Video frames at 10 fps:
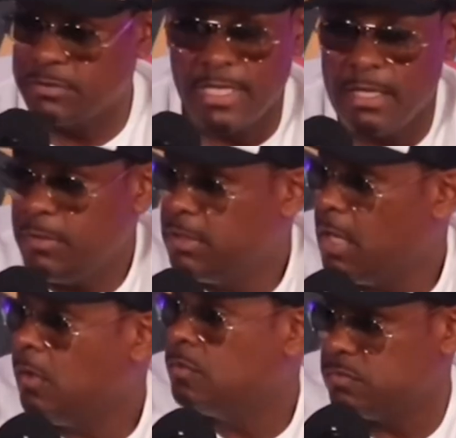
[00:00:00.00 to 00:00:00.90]
letting me
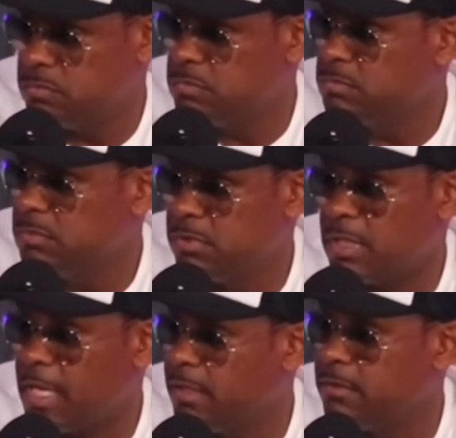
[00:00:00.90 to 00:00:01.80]
know,
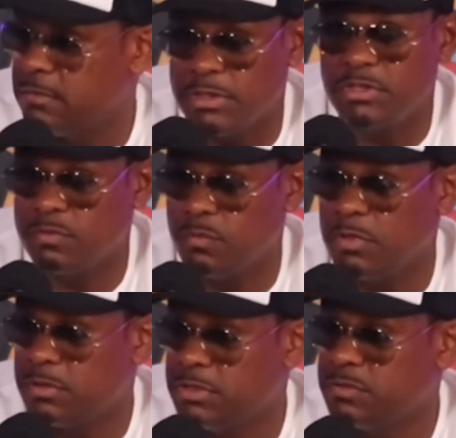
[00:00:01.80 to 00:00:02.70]
like, this is
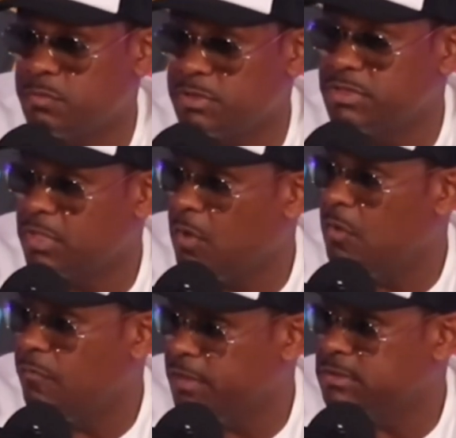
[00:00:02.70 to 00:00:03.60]
what this
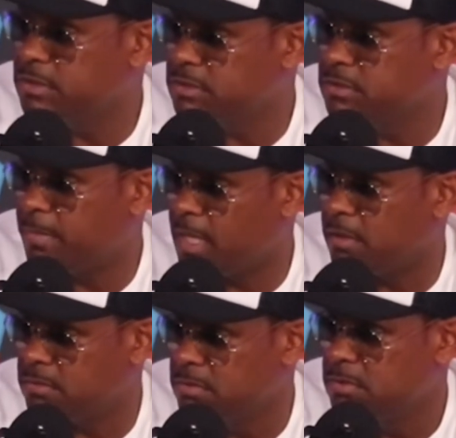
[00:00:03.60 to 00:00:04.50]
whole visit is
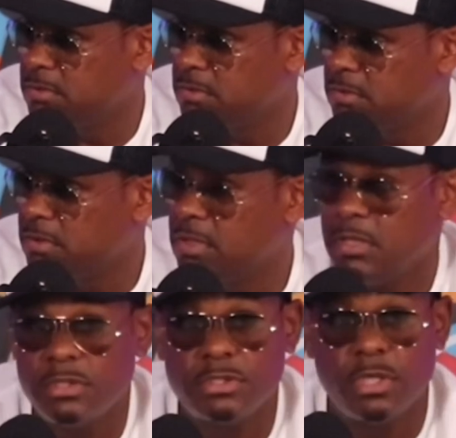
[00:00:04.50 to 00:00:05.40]
about.
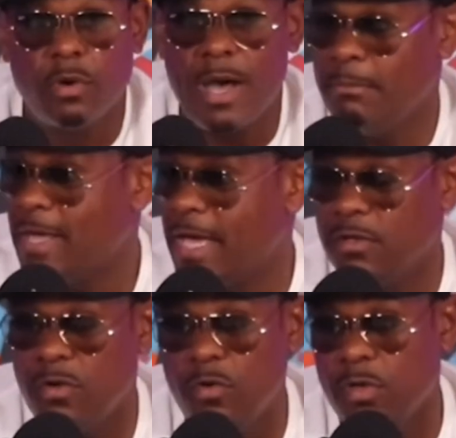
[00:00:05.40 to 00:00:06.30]
So I'm not
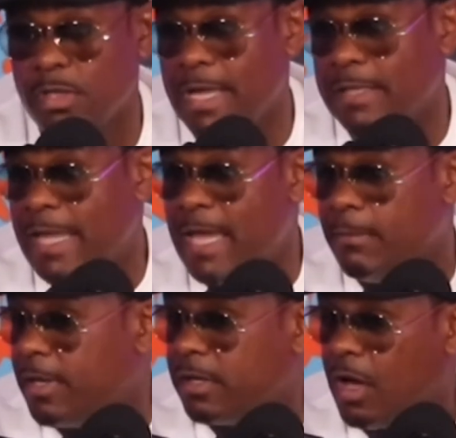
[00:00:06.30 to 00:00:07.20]
knowing, like, they have
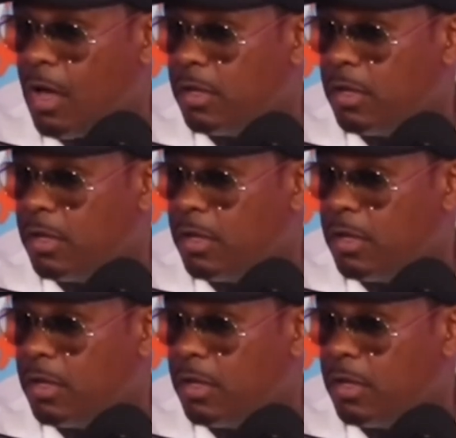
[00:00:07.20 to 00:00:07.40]
been calling.